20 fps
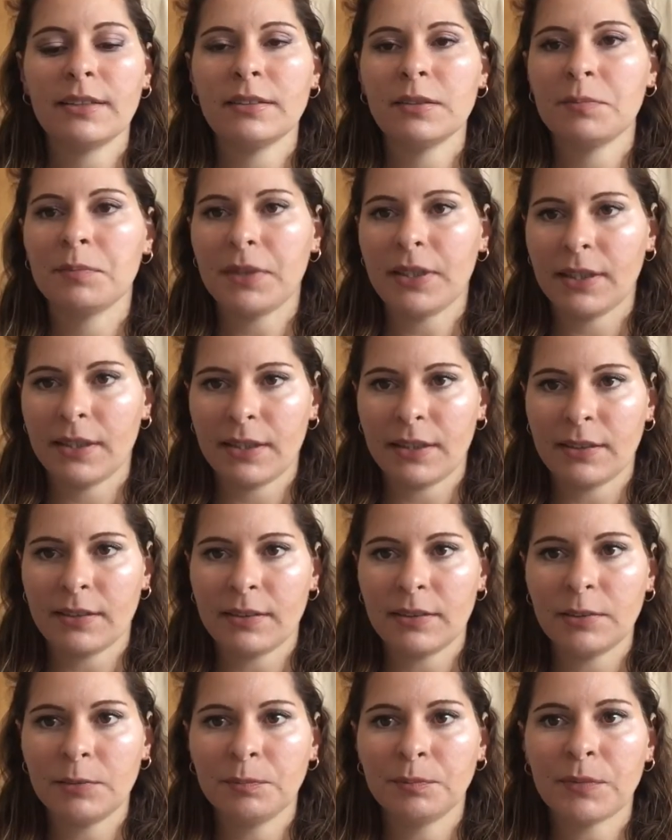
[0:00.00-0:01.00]

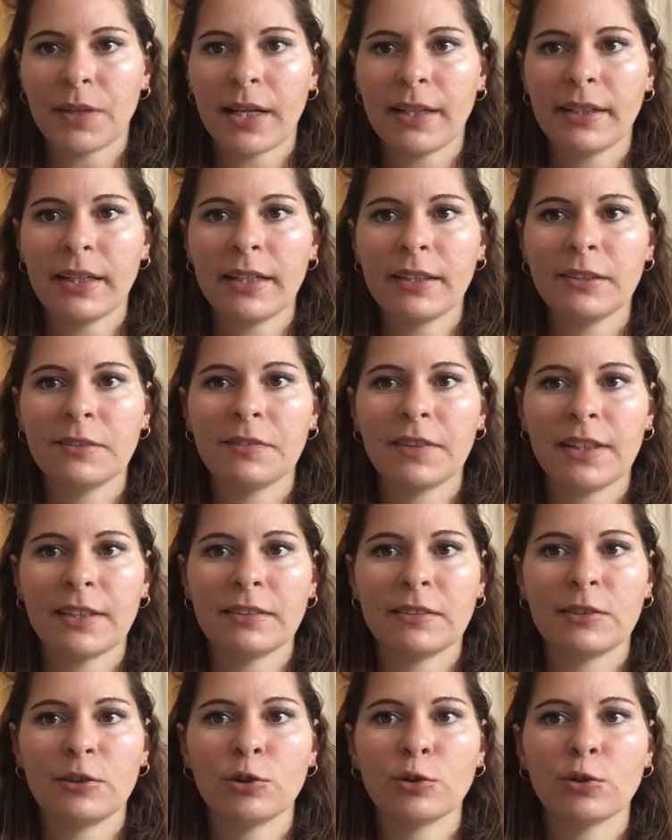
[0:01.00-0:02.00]
beginner, I advise
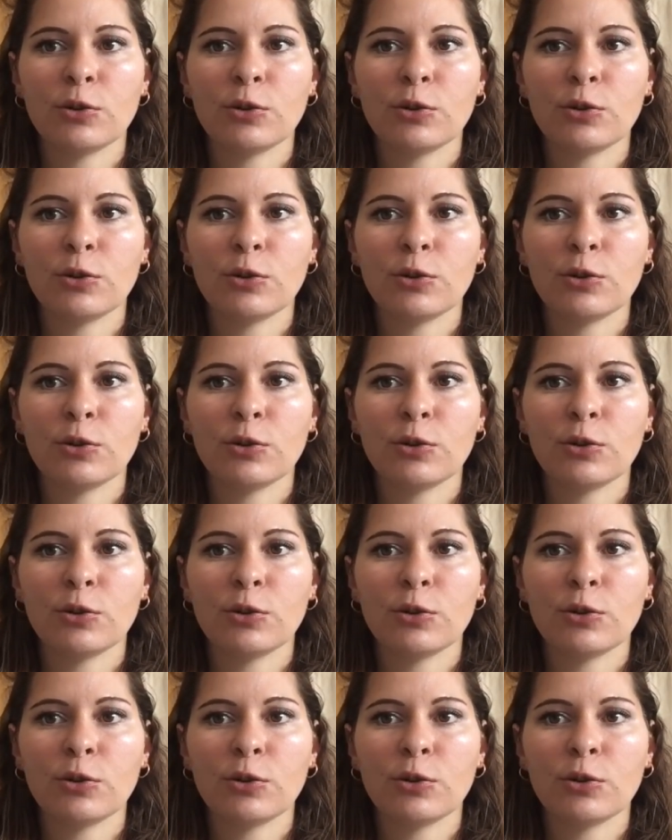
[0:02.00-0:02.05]
you